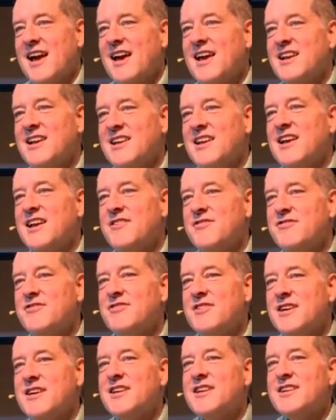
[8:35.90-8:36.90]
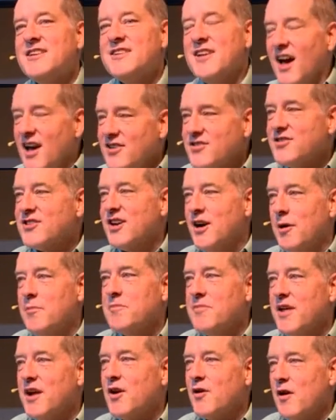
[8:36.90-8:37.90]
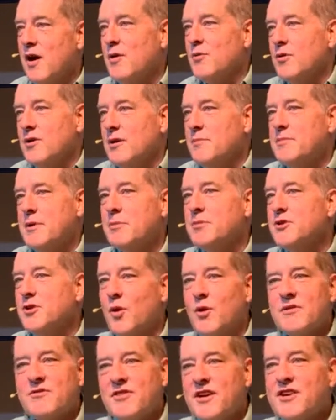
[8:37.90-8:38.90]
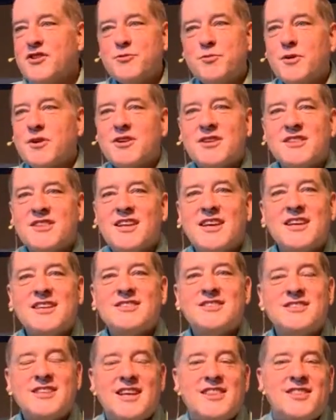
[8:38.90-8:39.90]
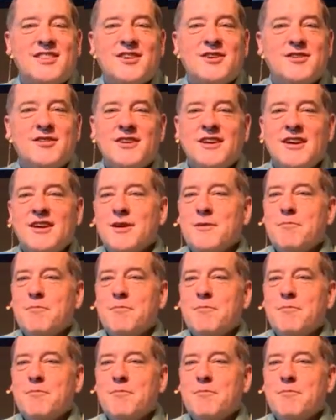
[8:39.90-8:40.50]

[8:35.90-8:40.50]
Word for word: And if it does come there, I will let people know on Facebook and things that the